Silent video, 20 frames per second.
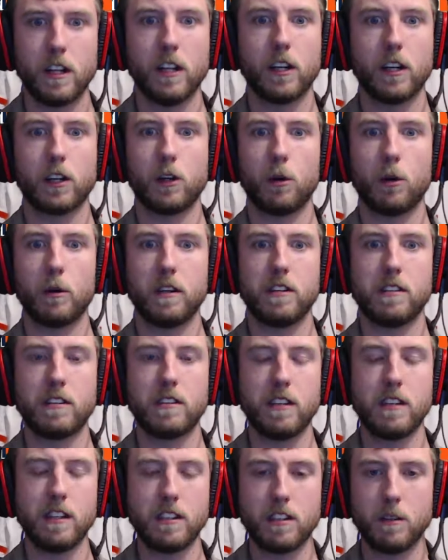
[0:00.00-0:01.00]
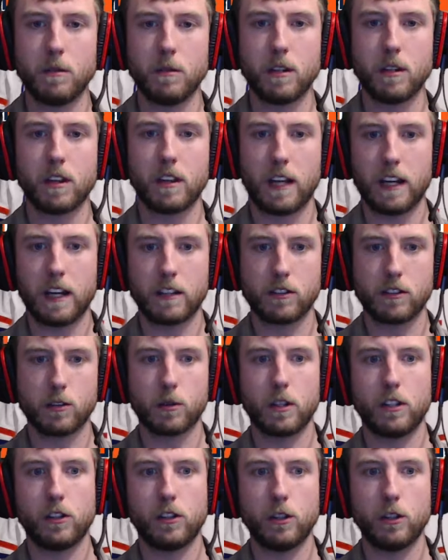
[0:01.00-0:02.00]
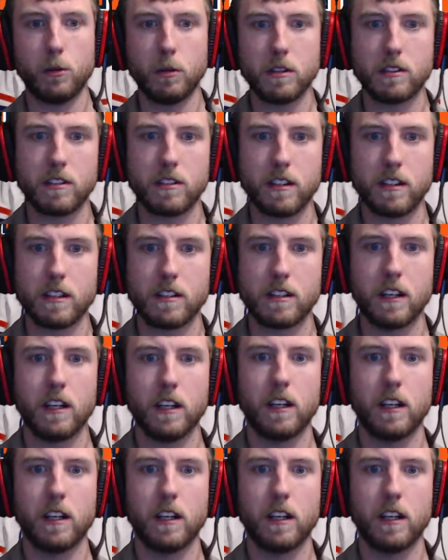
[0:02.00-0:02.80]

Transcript: Cody Ceci with, 2 assists.